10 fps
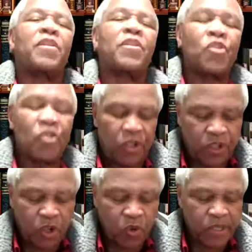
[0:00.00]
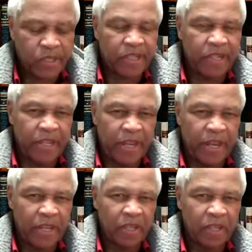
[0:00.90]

this teaching was clear.